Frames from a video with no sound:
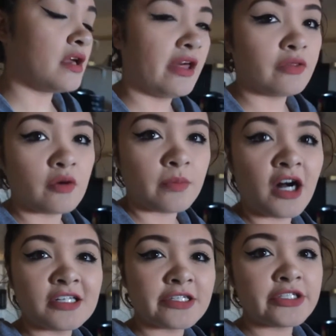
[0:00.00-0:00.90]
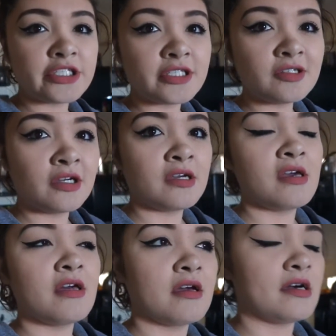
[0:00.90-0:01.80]
Anthropology
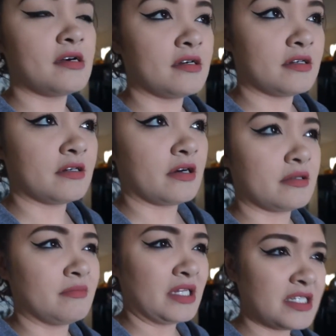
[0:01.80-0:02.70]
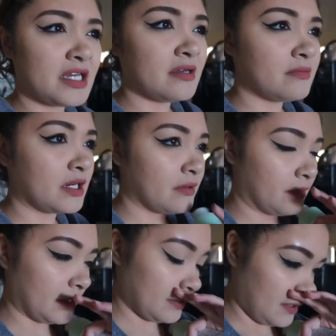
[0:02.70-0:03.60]
on Monday when I
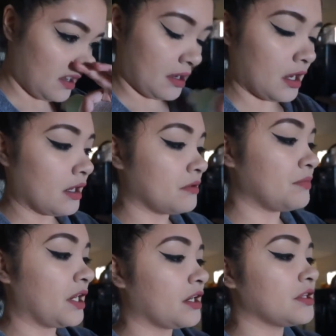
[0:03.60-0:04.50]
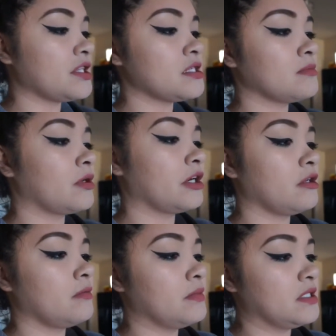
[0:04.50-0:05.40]
went. But I got this
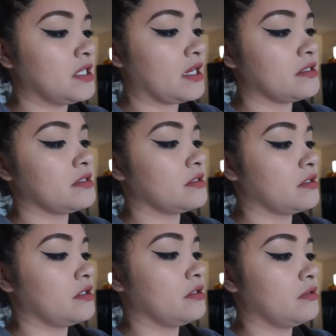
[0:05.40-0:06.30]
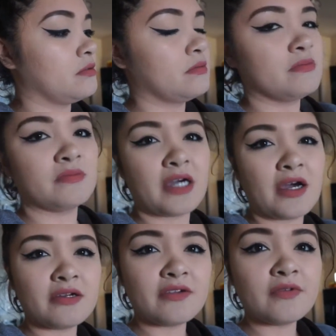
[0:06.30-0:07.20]
Mario Badescu.
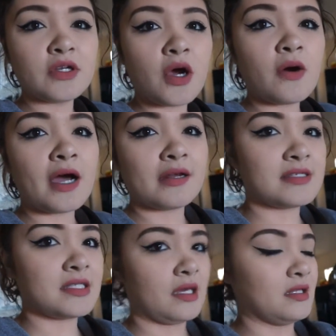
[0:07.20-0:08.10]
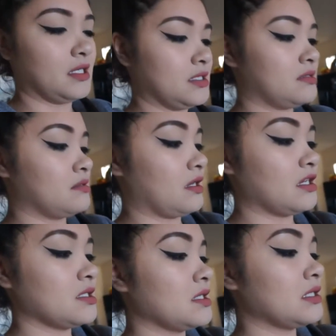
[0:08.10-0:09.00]
I don't even know how to say this. I
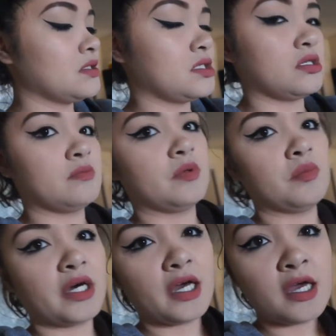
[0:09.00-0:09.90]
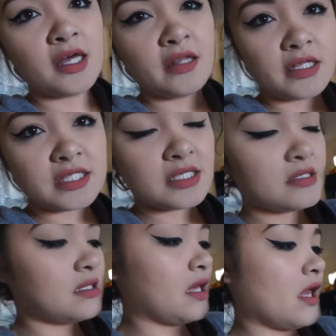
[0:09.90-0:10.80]
just sound stupid, but this
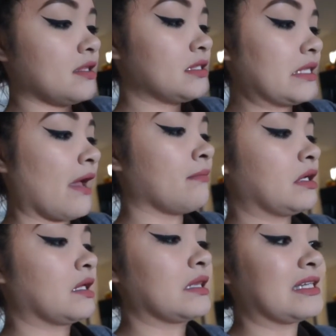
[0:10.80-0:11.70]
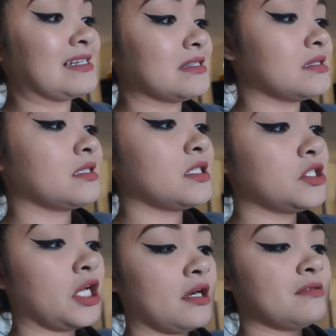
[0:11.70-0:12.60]
is the enzyme cleansing
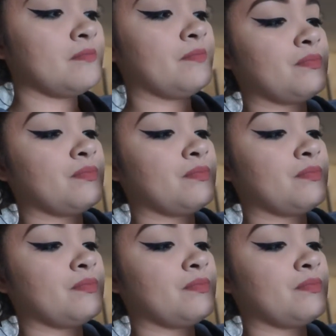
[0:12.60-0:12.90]
gel.